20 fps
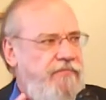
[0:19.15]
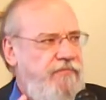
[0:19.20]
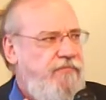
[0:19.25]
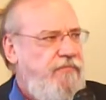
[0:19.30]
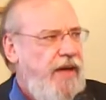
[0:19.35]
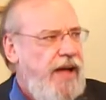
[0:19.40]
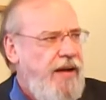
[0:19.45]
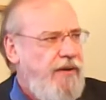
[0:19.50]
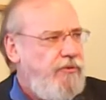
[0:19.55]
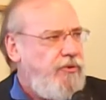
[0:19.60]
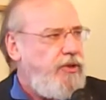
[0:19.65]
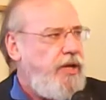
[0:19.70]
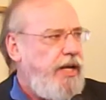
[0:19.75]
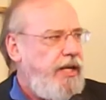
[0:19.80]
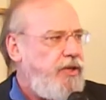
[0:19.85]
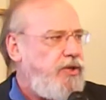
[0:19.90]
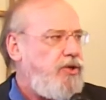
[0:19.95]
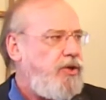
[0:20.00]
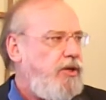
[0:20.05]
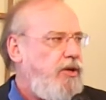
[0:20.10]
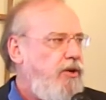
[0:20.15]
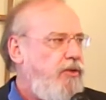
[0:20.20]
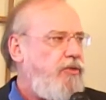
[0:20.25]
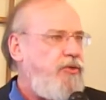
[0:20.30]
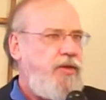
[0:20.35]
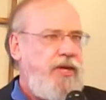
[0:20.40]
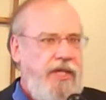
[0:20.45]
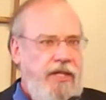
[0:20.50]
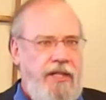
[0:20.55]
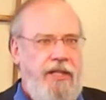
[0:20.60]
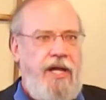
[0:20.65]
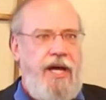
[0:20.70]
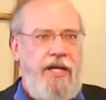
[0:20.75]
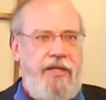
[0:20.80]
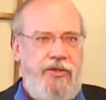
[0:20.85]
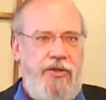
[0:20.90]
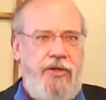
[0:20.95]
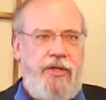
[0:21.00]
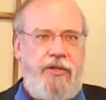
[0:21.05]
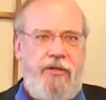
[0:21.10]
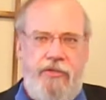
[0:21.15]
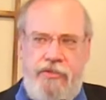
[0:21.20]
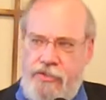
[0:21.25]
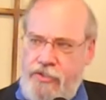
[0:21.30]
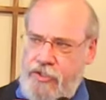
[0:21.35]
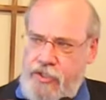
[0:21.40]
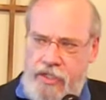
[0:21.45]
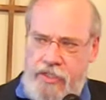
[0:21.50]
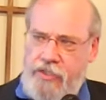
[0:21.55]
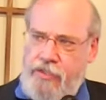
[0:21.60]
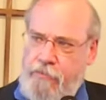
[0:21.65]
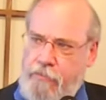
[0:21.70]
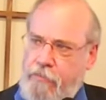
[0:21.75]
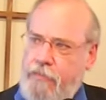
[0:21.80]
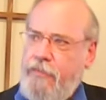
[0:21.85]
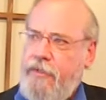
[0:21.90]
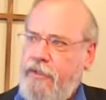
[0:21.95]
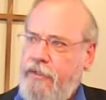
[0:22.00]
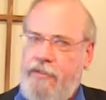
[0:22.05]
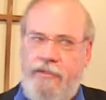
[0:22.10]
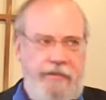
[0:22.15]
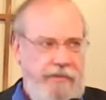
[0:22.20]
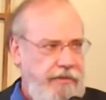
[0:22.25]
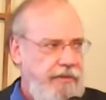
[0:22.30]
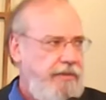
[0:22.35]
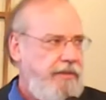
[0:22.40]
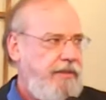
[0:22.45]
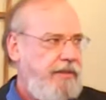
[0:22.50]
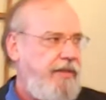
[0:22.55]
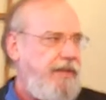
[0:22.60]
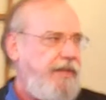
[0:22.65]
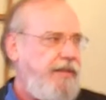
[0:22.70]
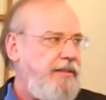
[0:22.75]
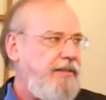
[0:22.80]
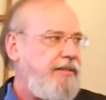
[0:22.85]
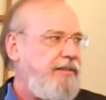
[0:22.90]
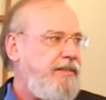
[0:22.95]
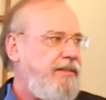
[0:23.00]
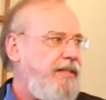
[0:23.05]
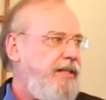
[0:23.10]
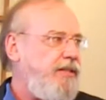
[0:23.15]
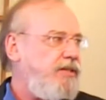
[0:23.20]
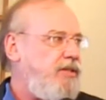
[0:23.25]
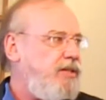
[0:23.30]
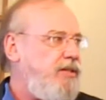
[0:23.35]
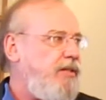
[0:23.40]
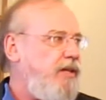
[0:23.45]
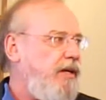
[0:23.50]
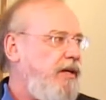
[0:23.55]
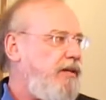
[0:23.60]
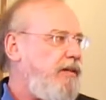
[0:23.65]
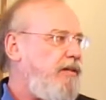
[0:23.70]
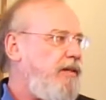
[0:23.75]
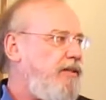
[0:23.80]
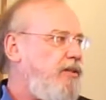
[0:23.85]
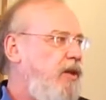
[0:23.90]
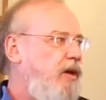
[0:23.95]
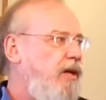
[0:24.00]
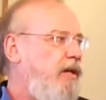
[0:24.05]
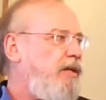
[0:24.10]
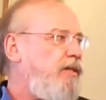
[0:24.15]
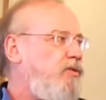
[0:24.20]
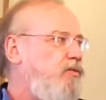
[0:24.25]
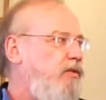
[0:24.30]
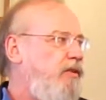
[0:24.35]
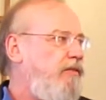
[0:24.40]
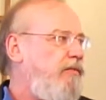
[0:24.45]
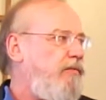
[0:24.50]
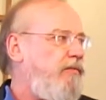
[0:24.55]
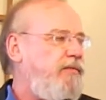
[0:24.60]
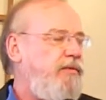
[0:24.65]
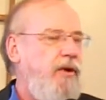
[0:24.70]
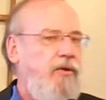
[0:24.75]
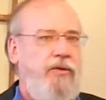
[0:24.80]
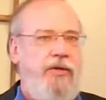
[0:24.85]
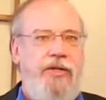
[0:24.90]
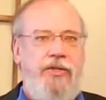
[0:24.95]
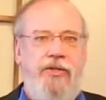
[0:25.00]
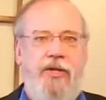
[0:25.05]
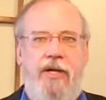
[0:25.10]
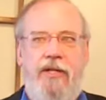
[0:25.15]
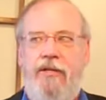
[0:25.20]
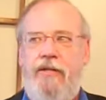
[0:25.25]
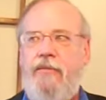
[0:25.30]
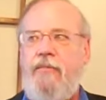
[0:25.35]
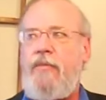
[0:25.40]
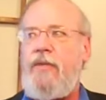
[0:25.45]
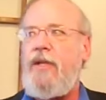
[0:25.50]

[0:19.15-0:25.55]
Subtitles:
foundational theological schism since as long as we've known each other.